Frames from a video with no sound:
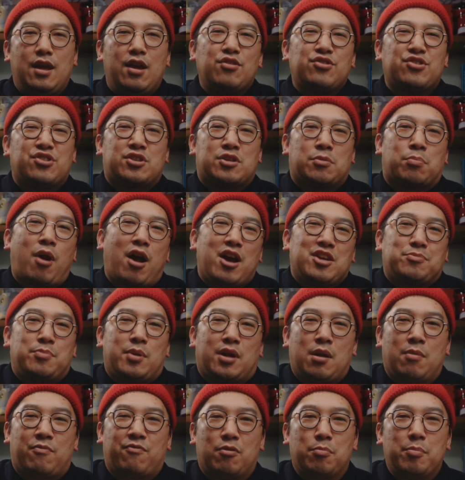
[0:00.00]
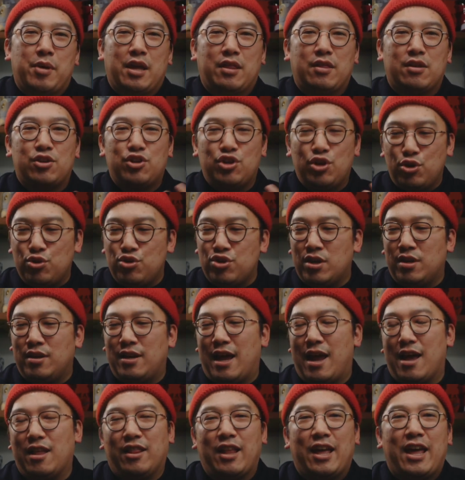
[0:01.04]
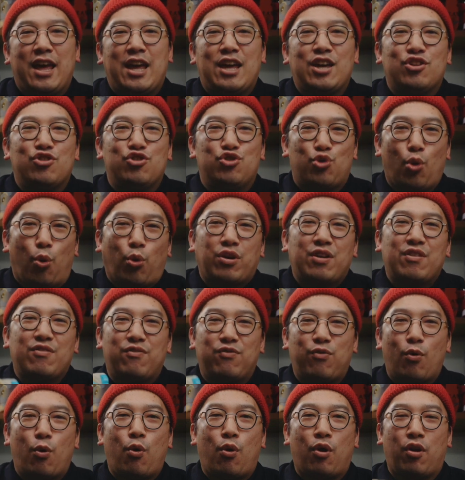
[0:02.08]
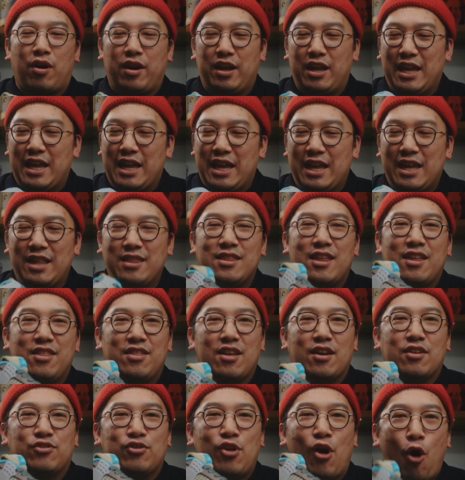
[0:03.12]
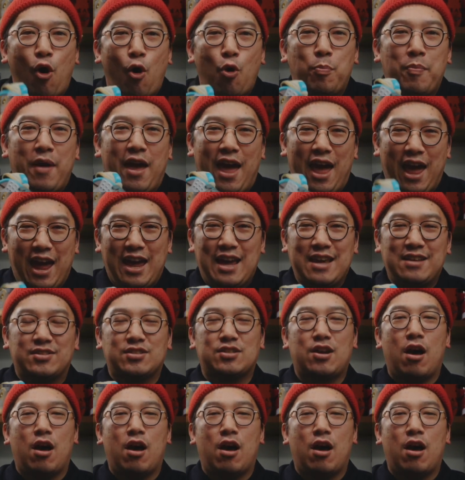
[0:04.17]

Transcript: Here's a surprise pickup for me, the Union LA Jordan 4 in the haze